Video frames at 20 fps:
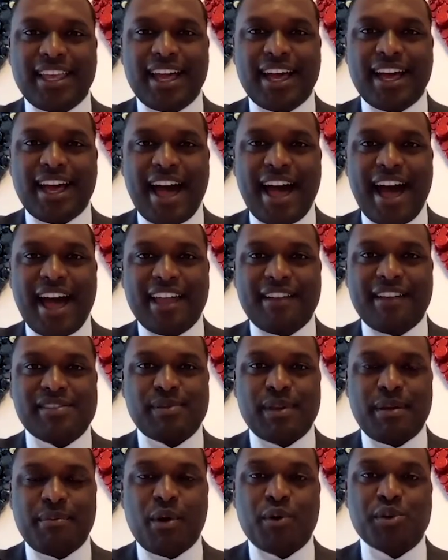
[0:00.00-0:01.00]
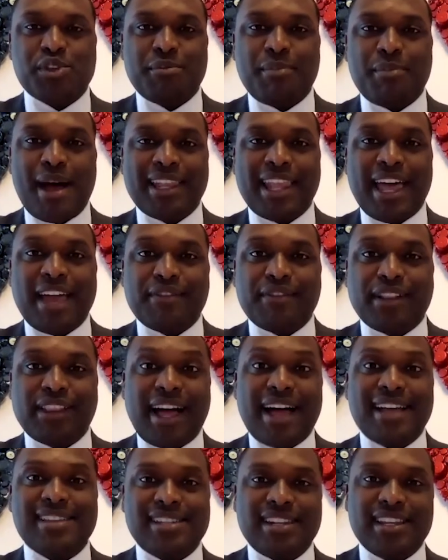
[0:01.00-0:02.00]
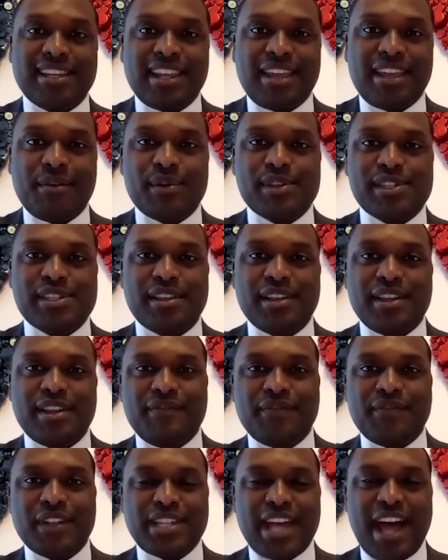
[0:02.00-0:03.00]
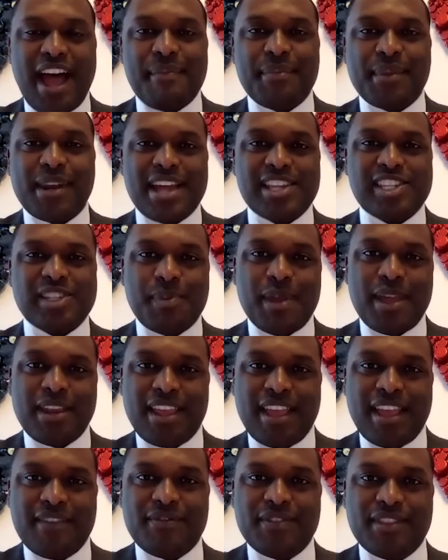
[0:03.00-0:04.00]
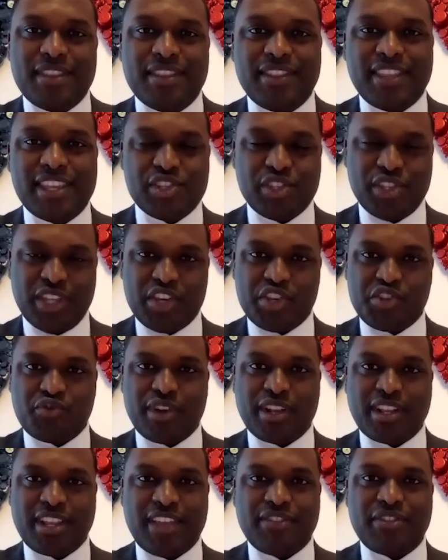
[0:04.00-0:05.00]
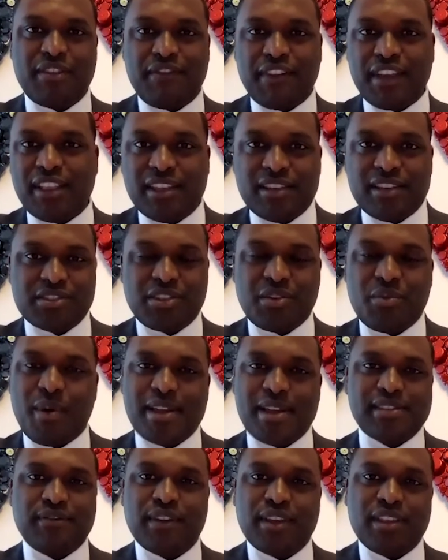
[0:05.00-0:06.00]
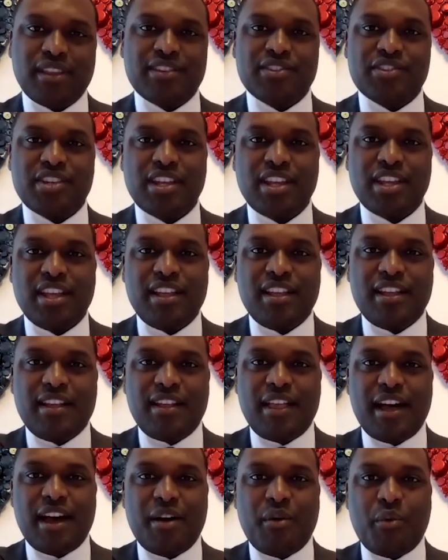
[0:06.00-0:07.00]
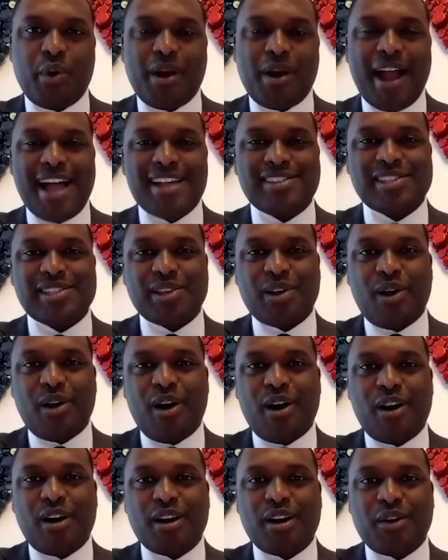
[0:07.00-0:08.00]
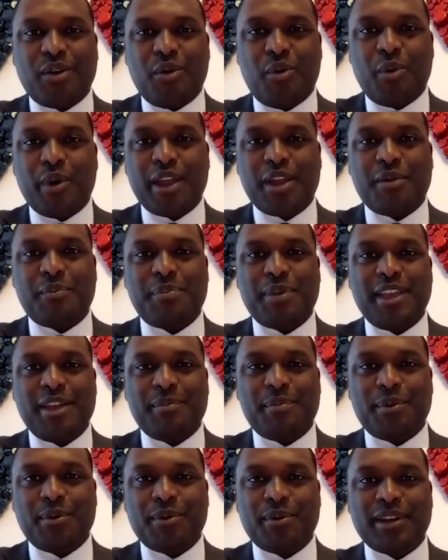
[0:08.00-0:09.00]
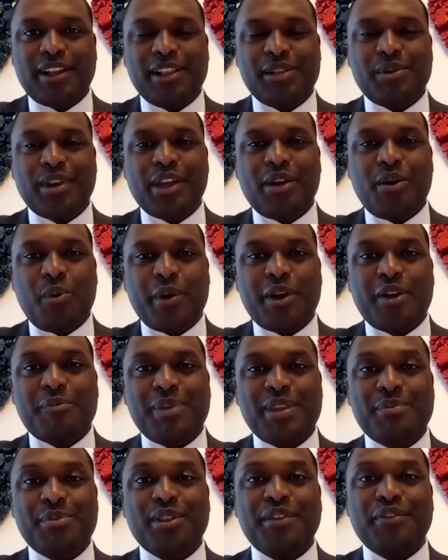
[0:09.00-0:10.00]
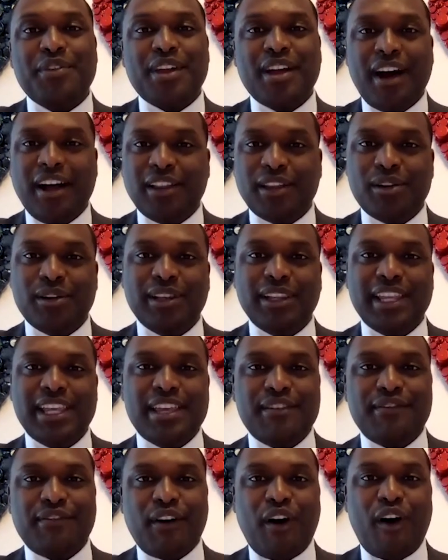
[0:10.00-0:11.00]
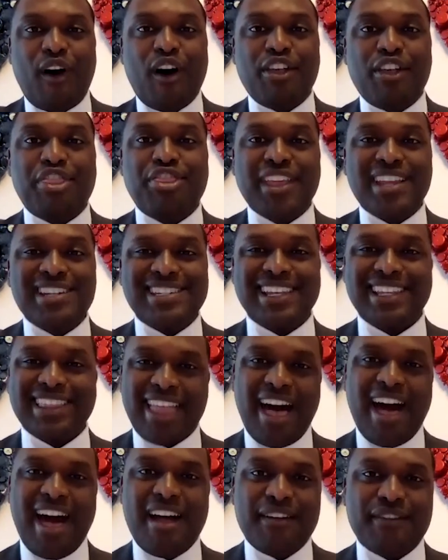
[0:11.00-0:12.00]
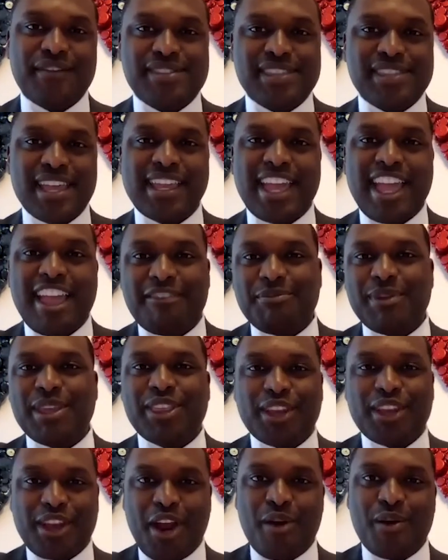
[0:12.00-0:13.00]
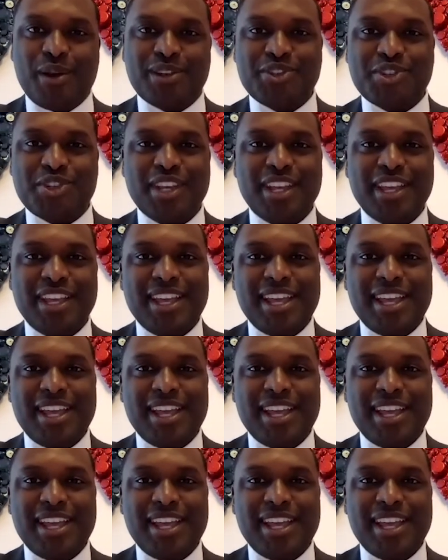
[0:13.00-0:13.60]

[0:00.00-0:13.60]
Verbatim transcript: I have spent most of my life closeted, it was the time that I spent in this district, in the village, in the West Village, where I saw queer people, including queer people of color, live authentic lives that gave me the courage